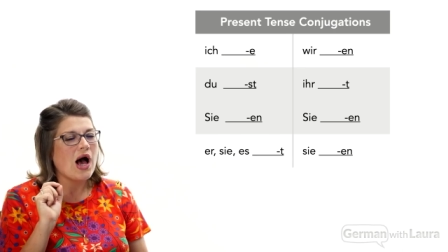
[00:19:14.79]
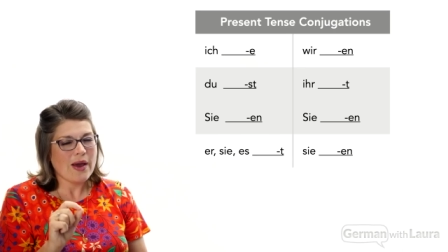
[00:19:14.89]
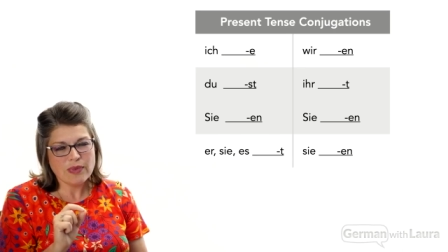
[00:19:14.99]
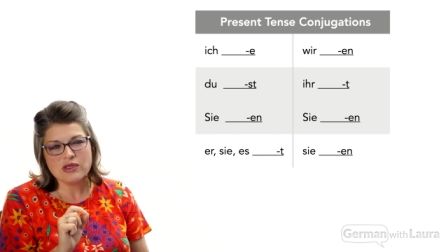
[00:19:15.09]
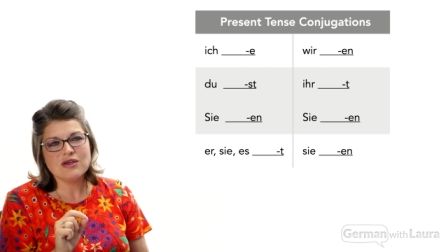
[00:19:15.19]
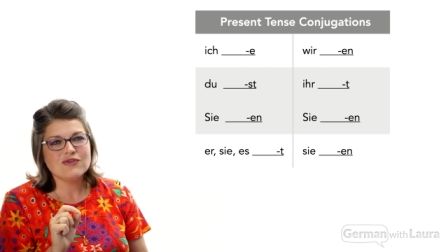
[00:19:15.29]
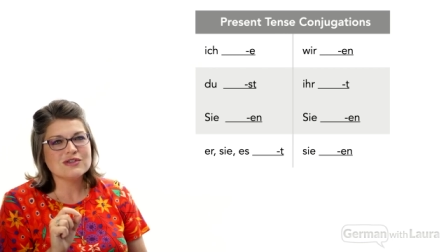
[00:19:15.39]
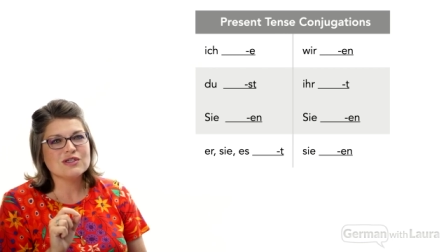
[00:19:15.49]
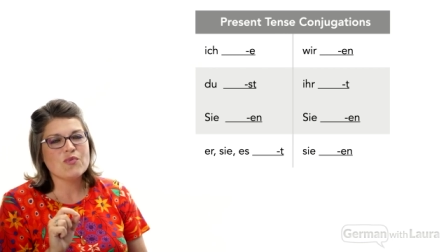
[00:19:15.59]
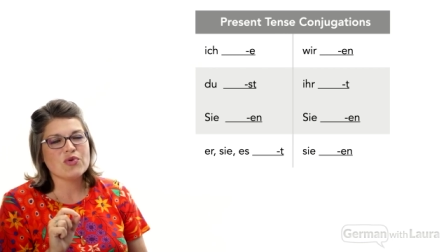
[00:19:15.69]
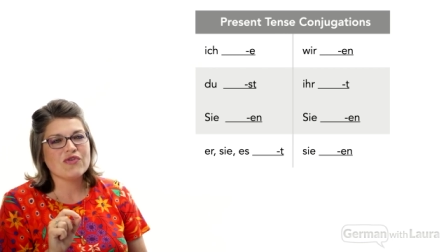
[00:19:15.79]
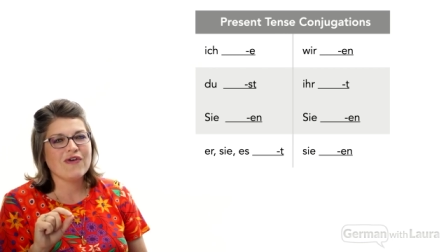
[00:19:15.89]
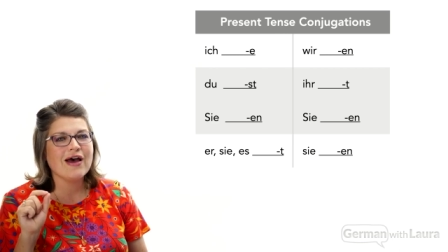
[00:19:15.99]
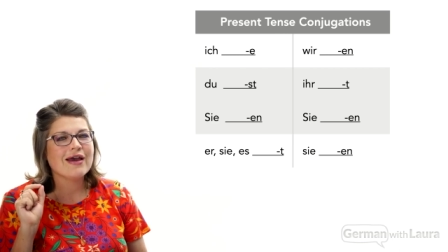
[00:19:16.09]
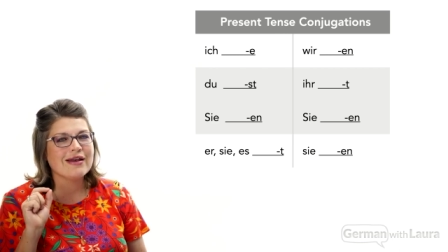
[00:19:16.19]
I believe in
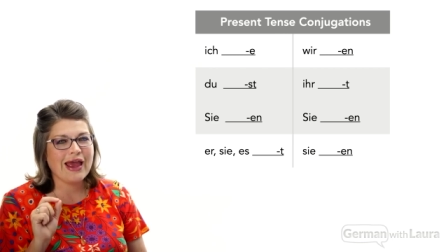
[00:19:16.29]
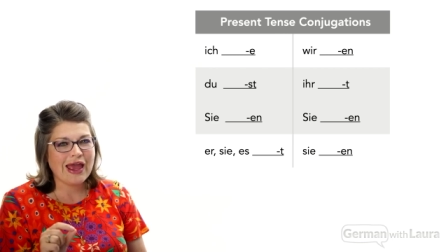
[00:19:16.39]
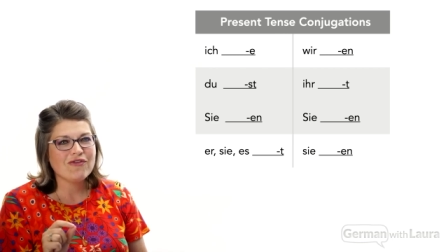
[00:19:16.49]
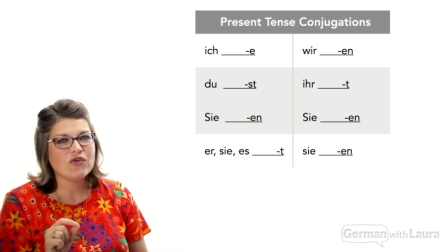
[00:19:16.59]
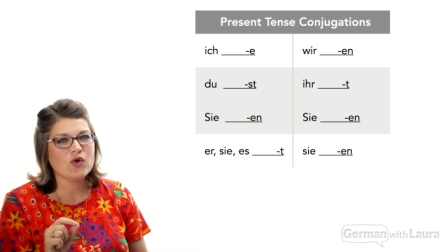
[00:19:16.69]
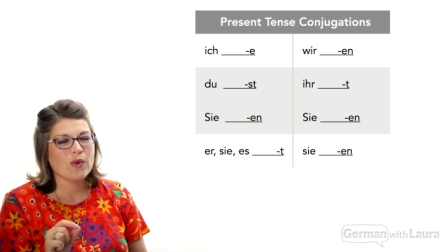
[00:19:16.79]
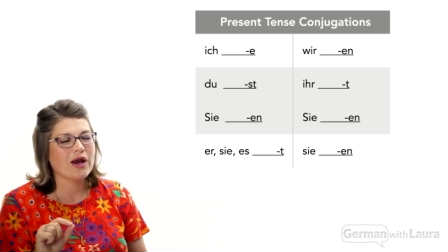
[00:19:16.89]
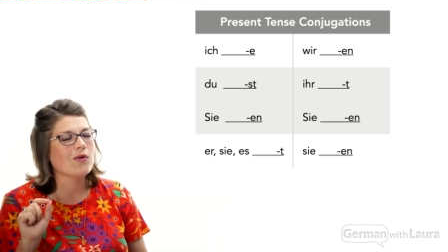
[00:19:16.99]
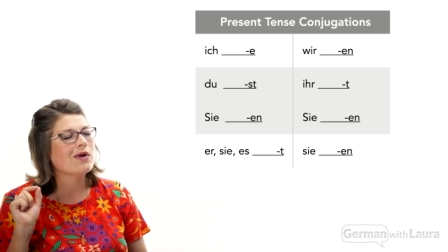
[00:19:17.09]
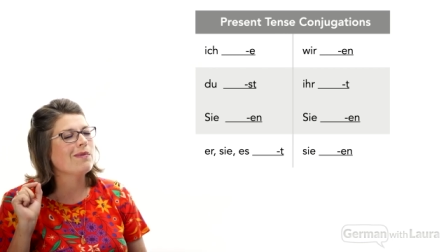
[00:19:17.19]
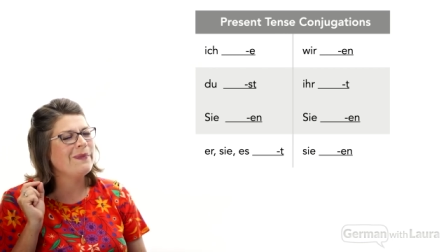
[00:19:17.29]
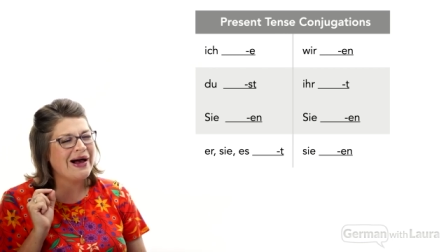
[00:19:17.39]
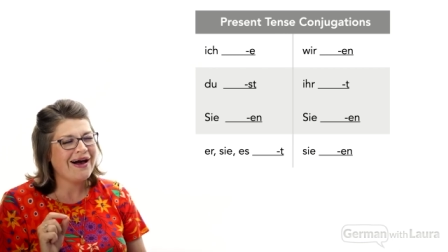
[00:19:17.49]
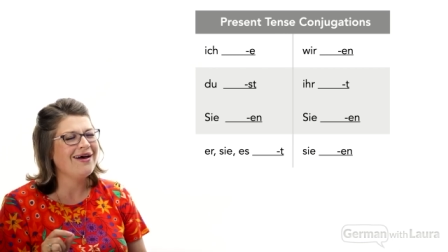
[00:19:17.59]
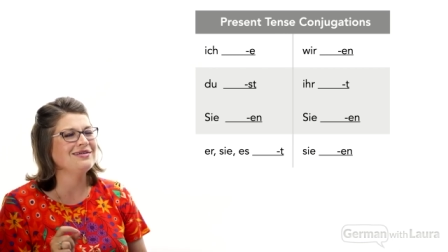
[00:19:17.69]
simplifying everywhere we
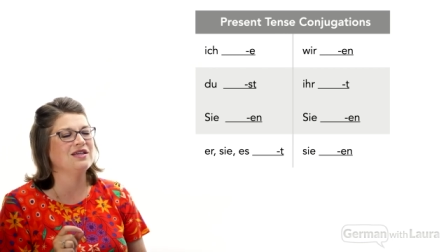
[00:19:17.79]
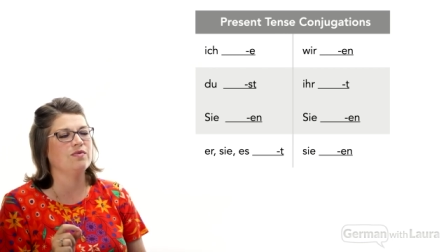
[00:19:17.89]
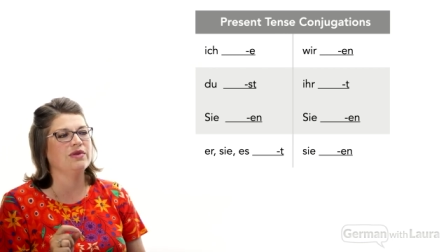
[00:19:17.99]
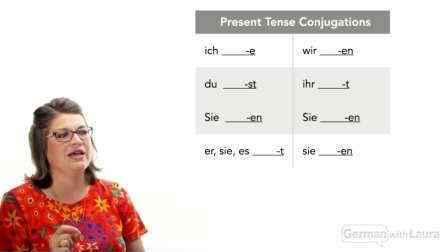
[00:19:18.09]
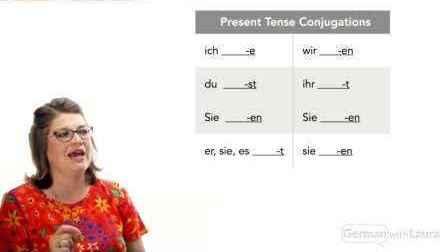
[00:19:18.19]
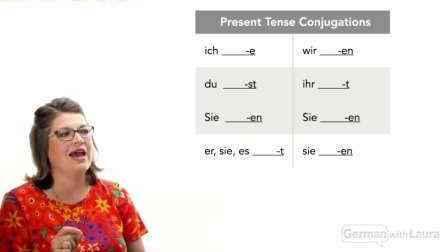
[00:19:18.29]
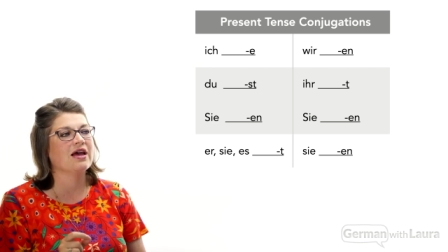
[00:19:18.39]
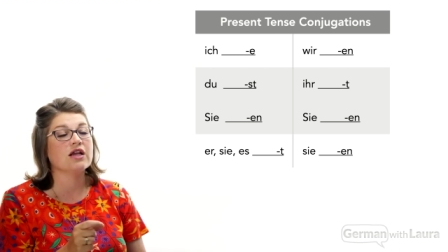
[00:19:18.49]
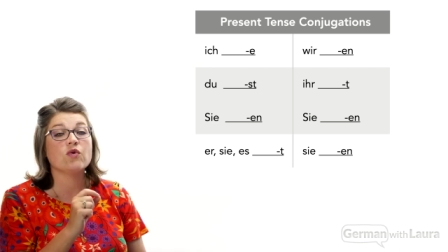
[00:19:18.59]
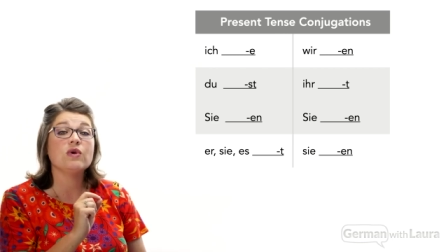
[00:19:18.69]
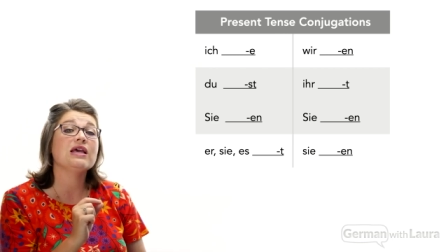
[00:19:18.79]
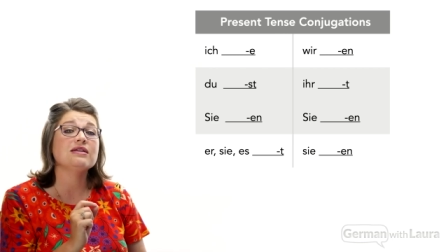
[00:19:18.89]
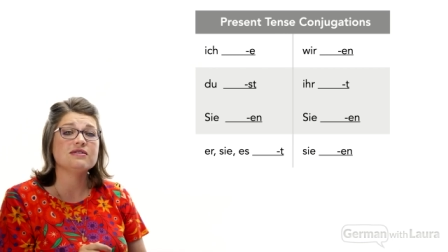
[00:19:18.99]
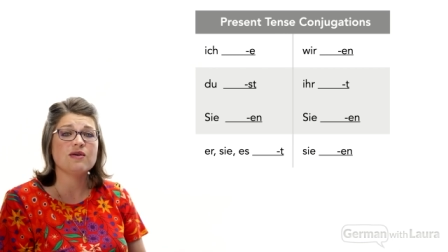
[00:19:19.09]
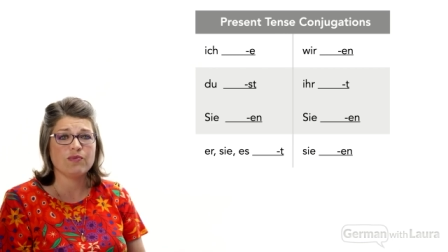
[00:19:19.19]
possibly can, and we
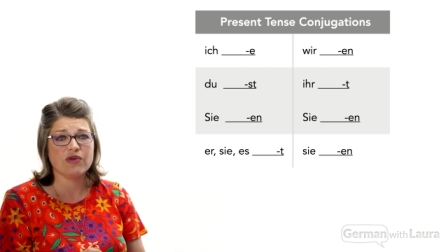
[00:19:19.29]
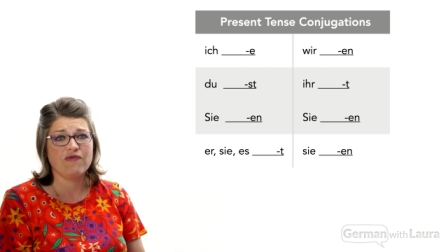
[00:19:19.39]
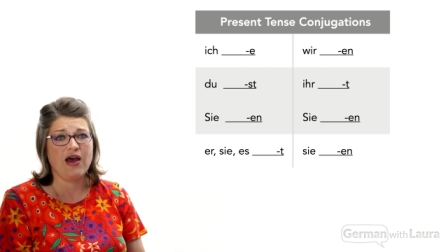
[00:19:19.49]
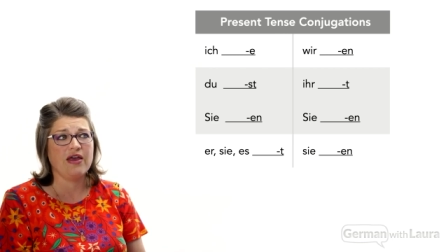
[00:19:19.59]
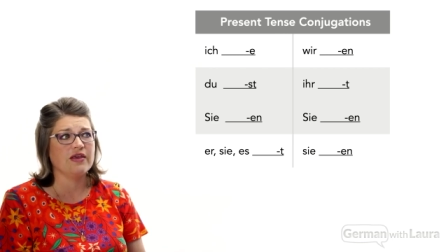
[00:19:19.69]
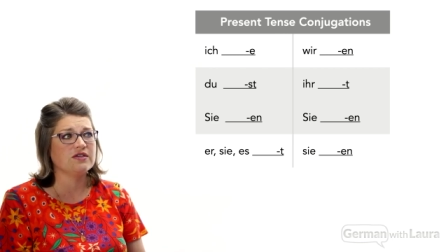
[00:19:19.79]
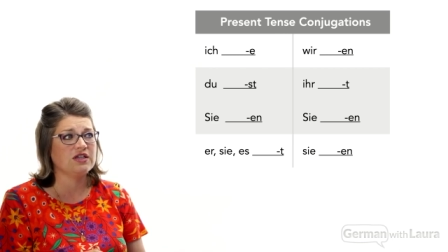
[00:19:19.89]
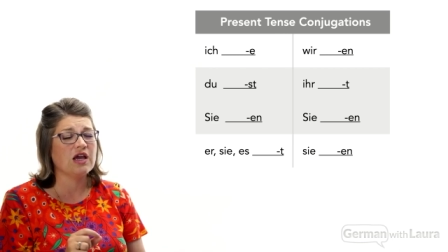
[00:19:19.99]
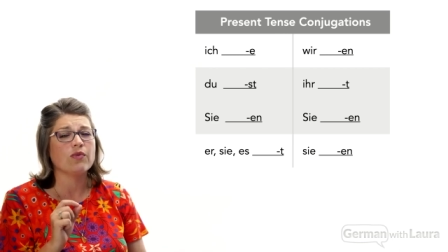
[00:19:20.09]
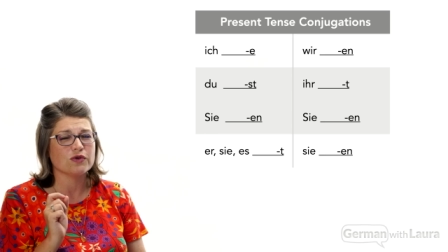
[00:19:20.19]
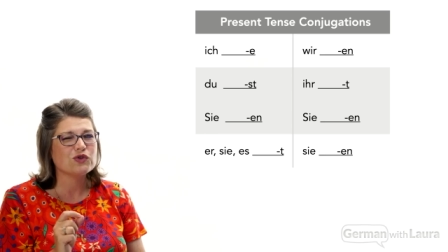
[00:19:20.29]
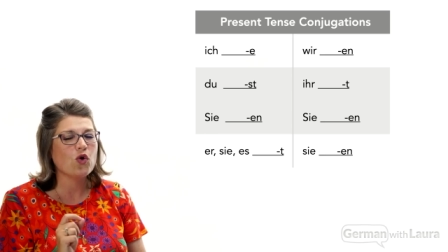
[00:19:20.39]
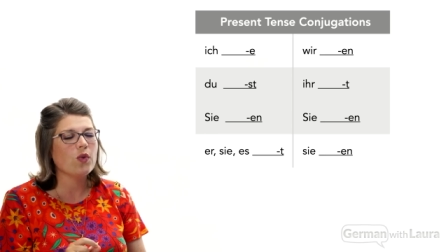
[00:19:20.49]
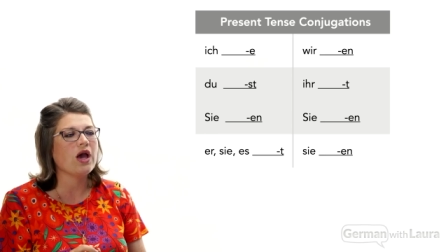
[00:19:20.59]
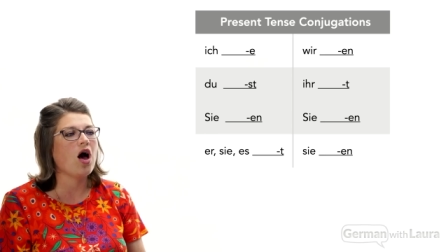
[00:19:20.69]
can simplify this table,
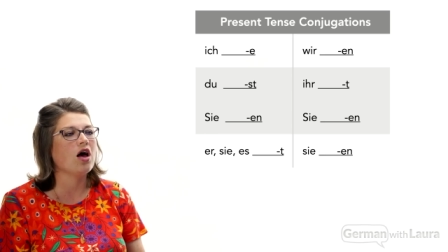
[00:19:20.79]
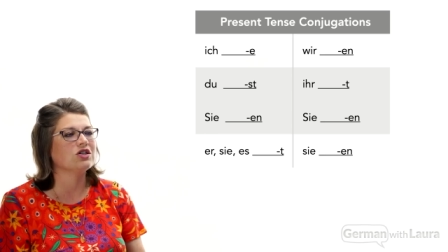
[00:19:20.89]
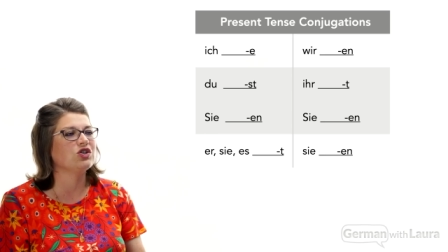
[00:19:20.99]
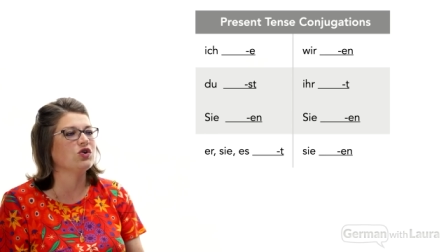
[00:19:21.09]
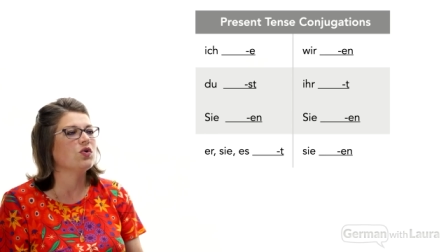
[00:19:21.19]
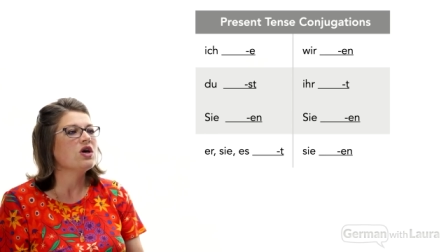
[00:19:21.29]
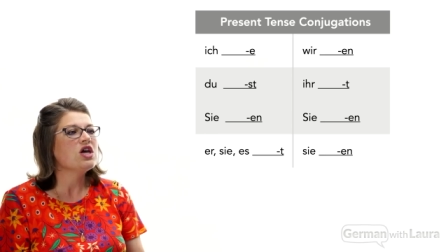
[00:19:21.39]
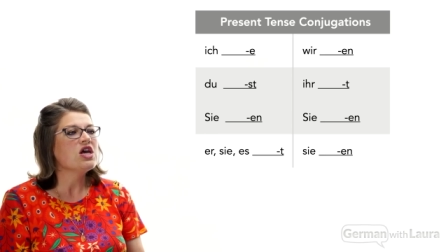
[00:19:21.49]
so we ought to.